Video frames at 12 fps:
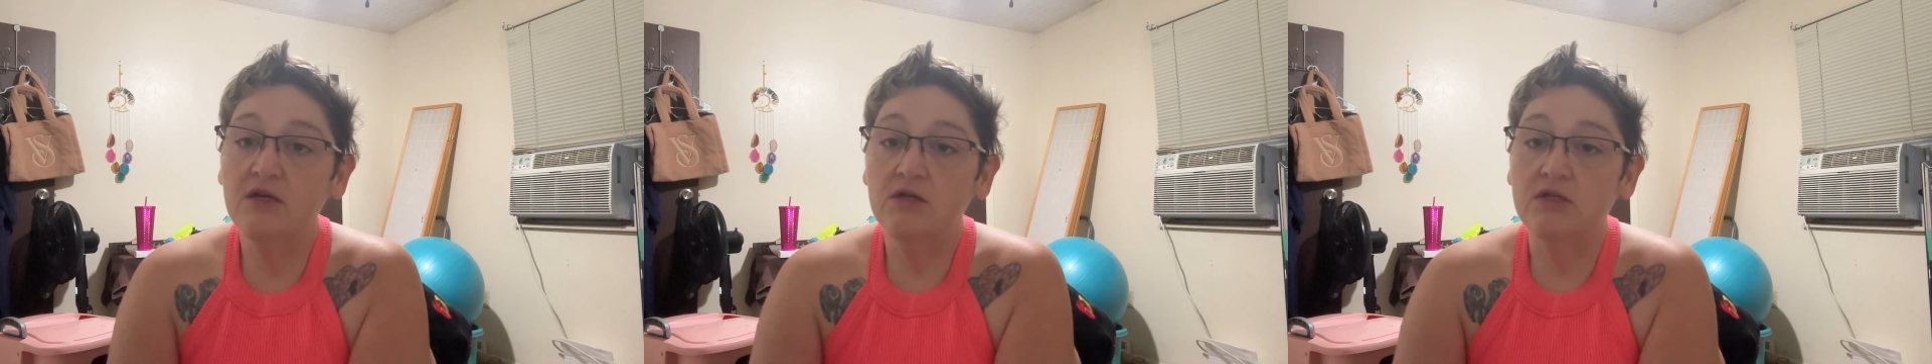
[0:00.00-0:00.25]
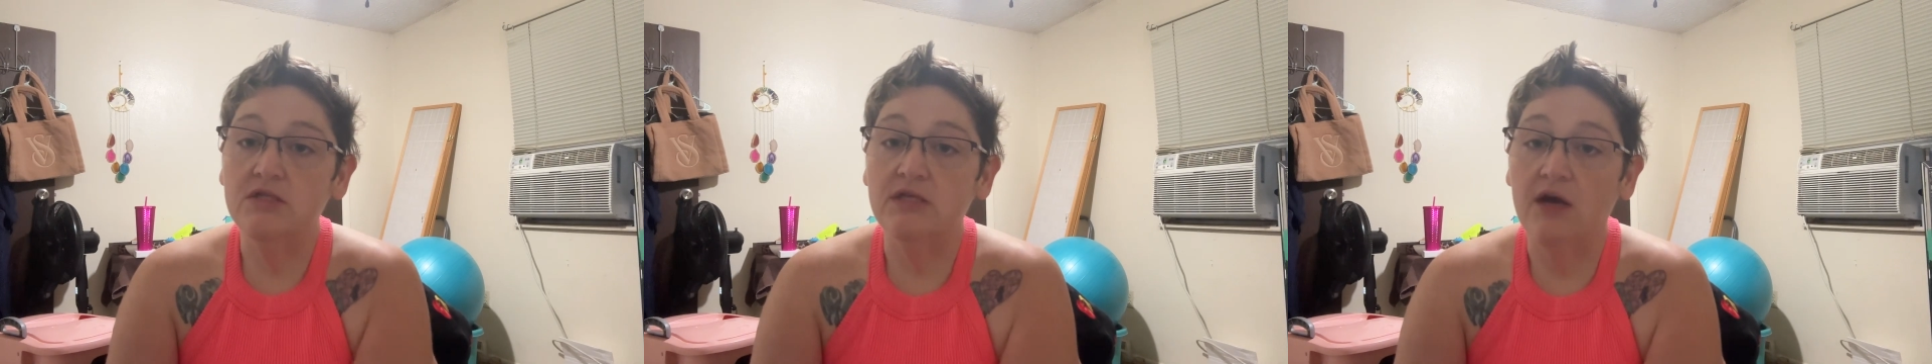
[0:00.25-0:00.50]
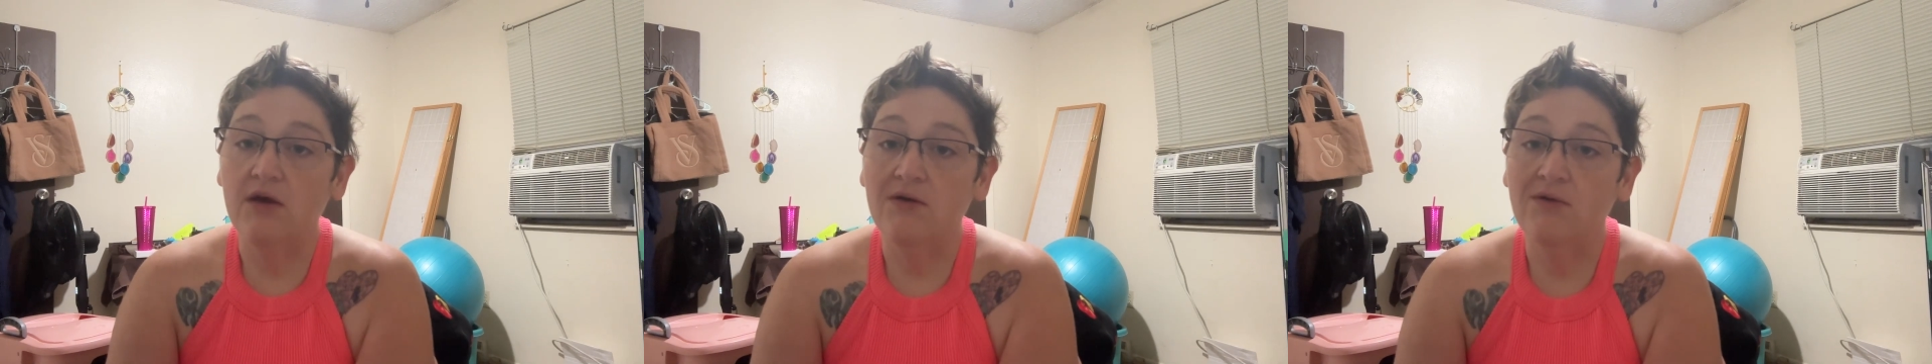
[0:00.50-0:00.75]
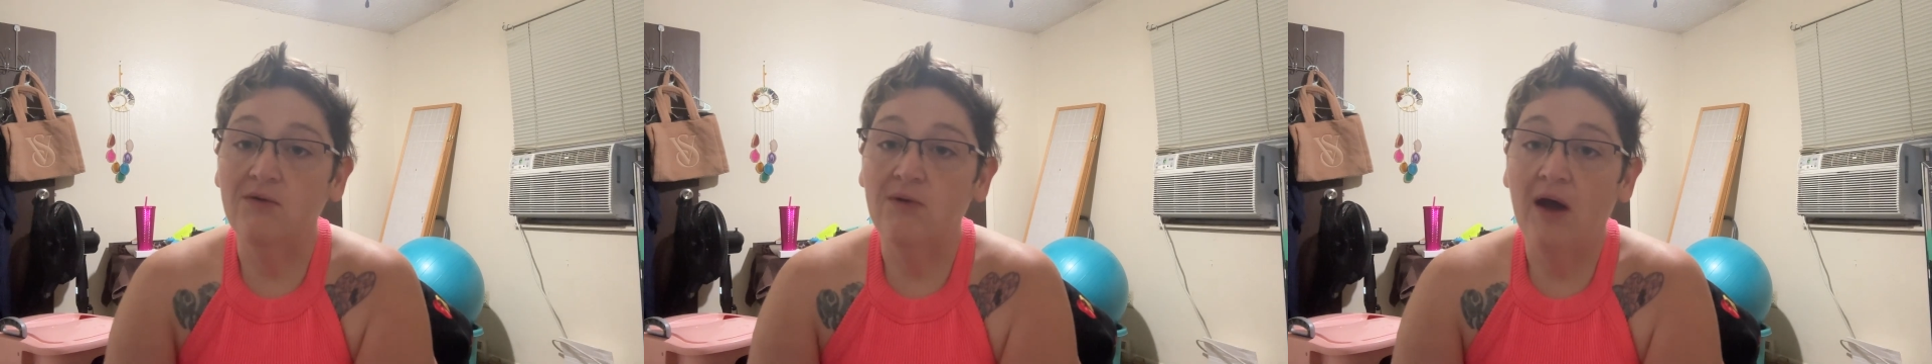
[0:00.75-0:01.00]

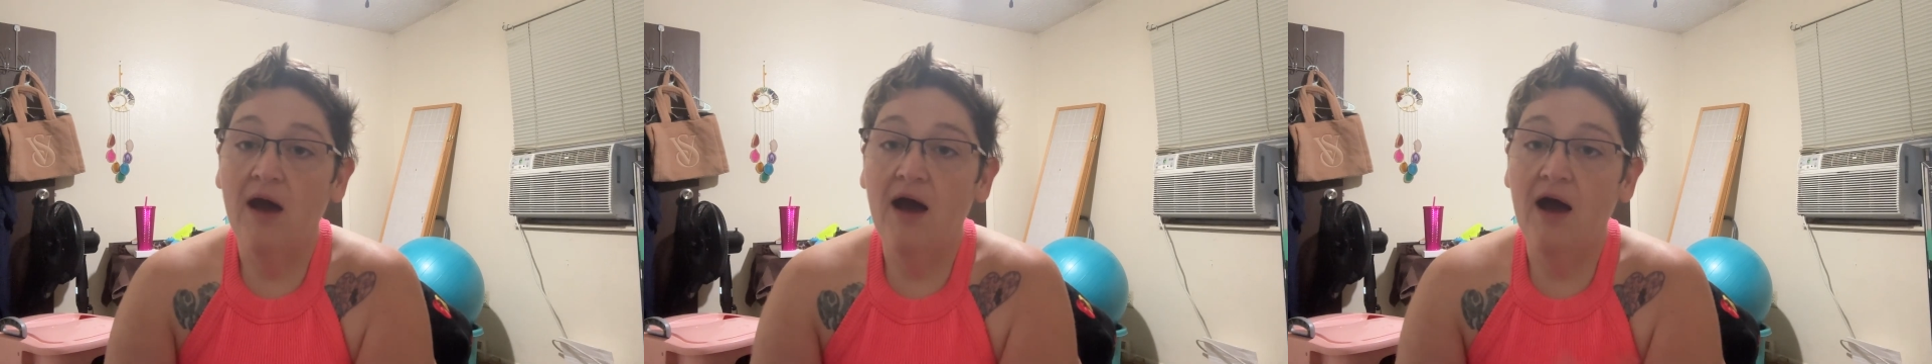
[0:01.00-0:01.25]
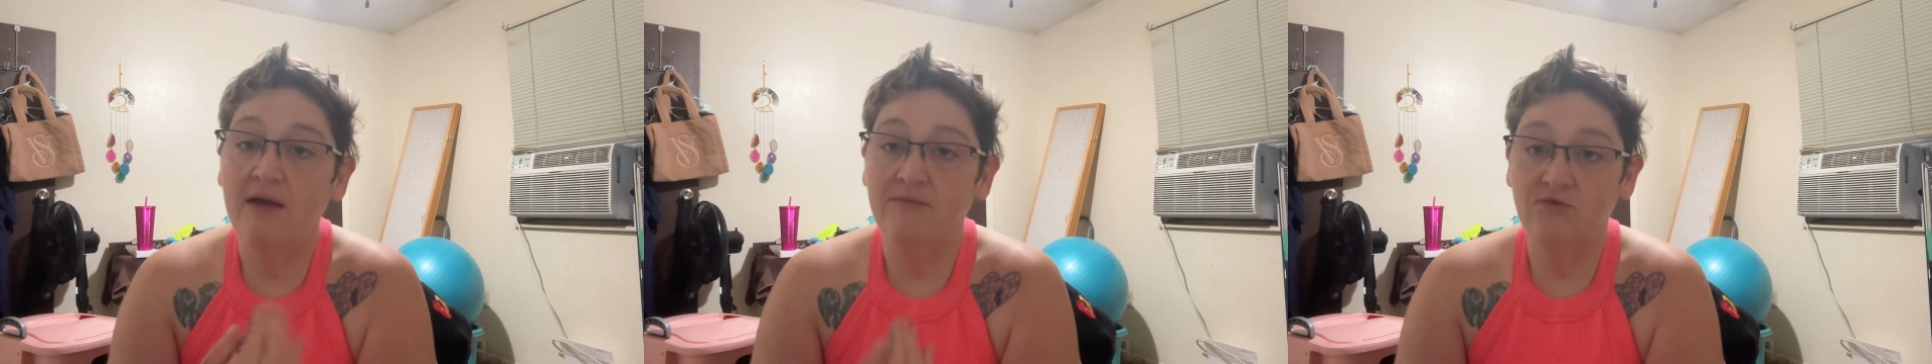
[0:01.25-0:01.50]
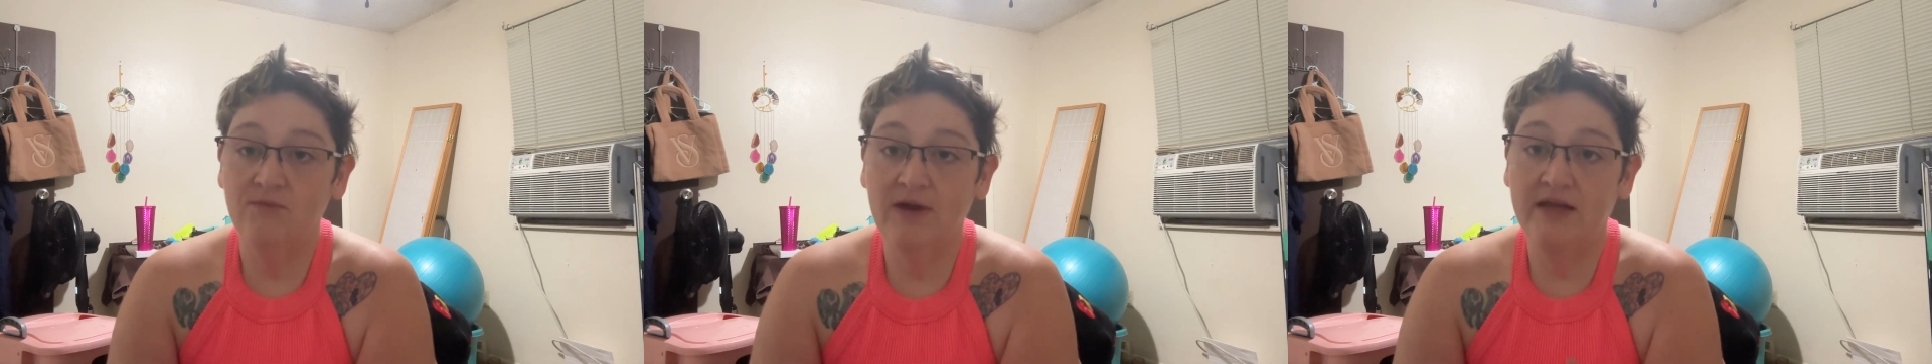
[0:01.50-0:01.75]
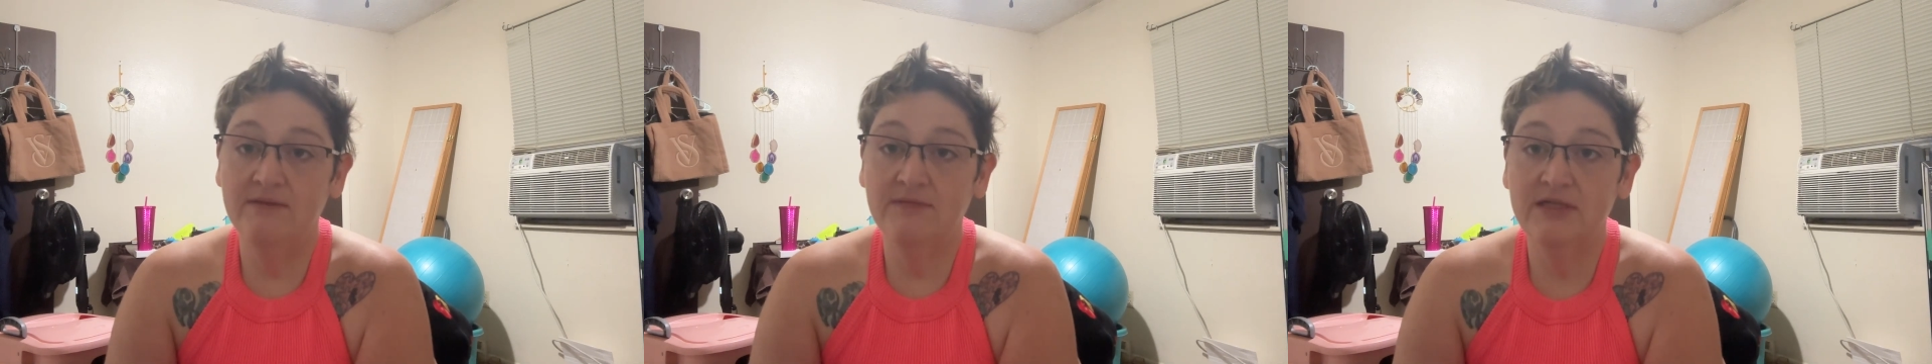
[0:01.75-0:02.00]
So I'm
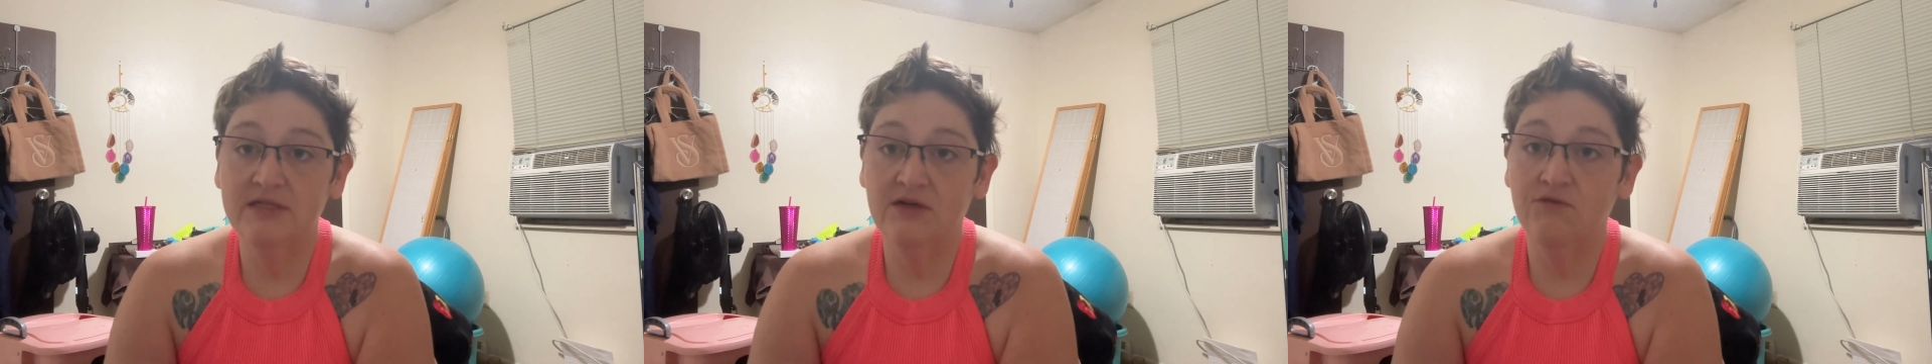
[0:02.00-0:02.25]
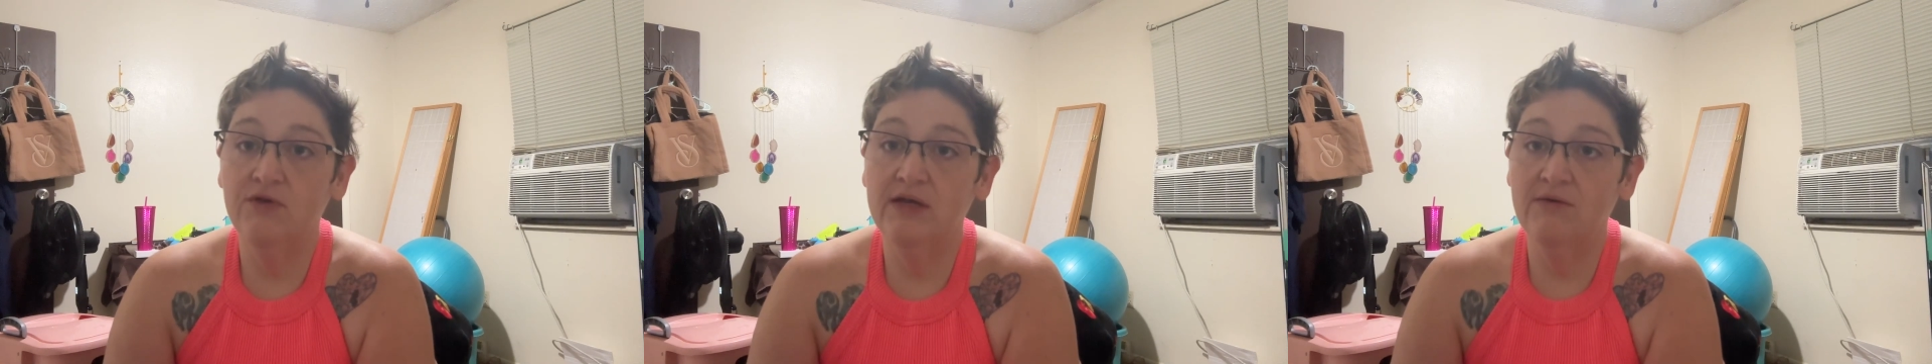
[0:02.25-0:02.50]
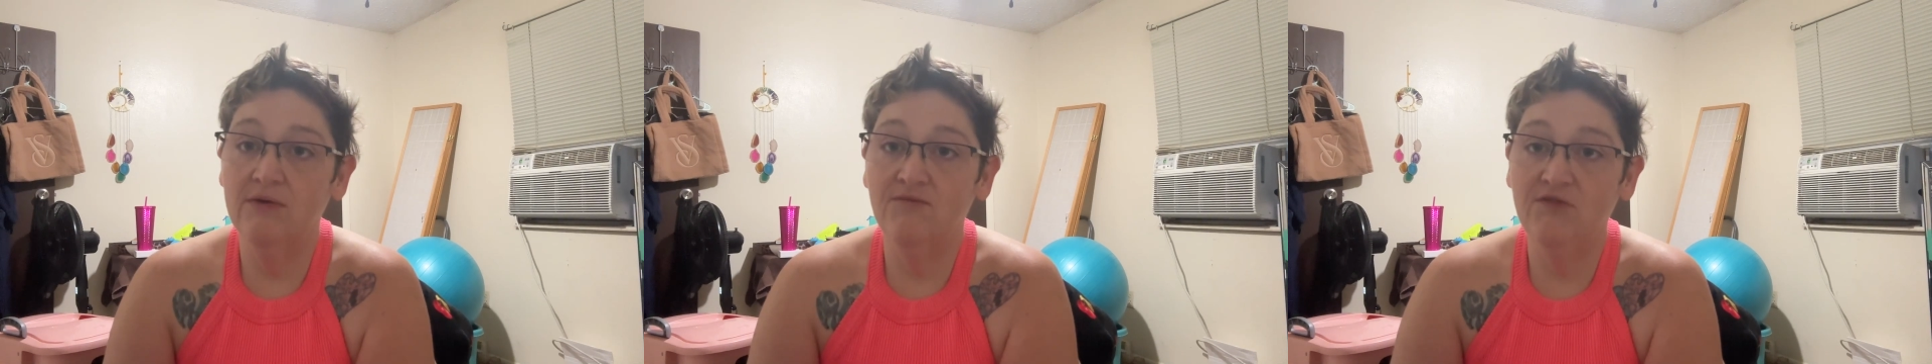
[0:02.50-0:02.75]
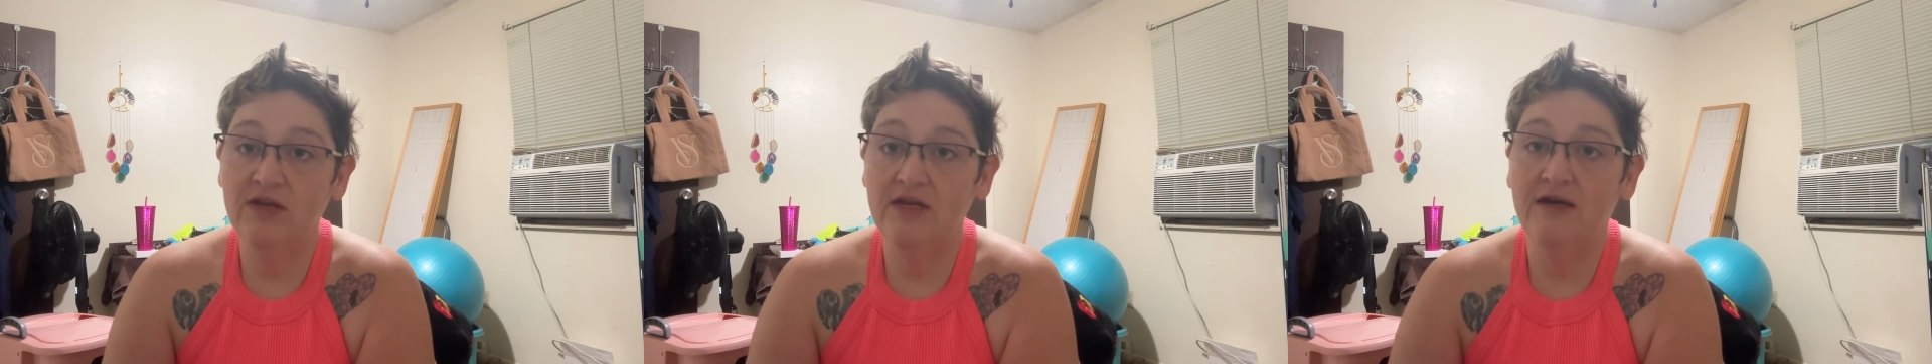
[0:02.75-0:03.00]
reminding myself here on
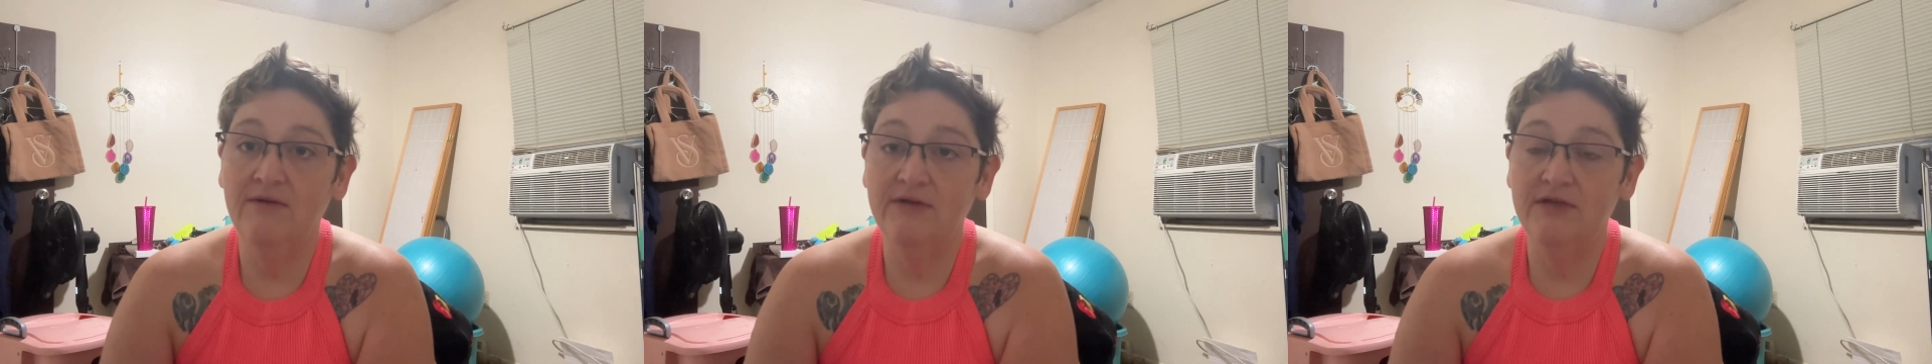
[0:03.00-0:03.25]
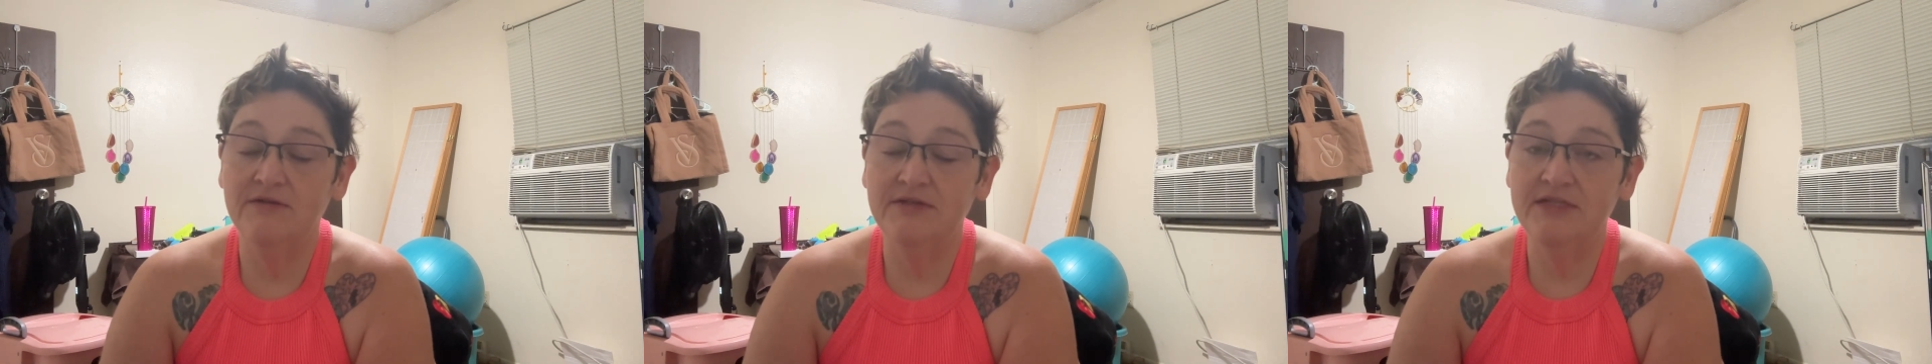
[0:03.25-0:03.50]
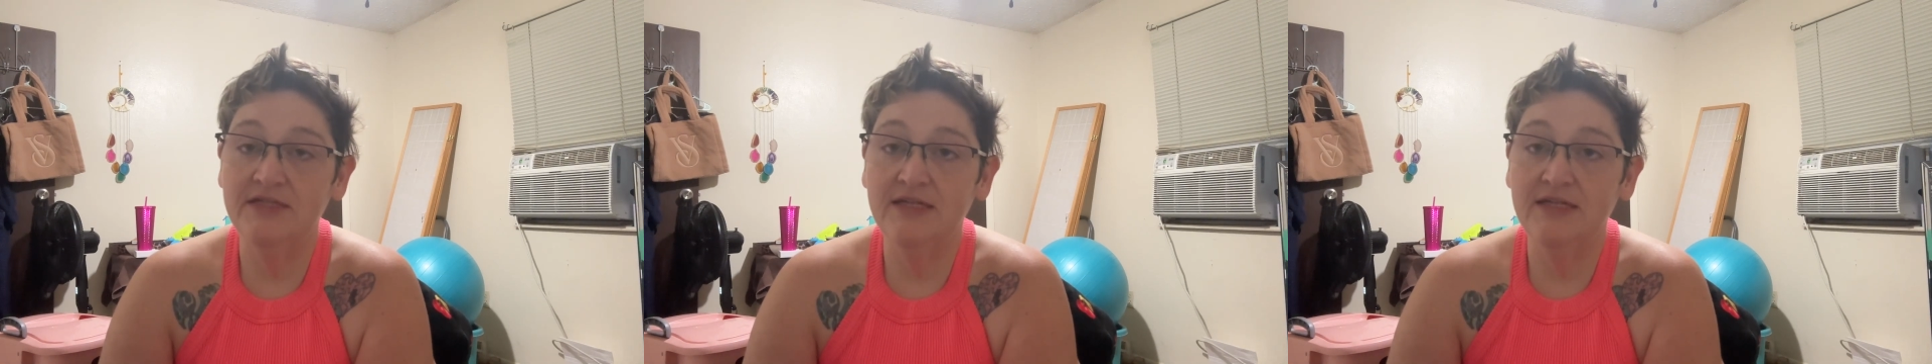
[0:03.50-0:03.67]
video, and you see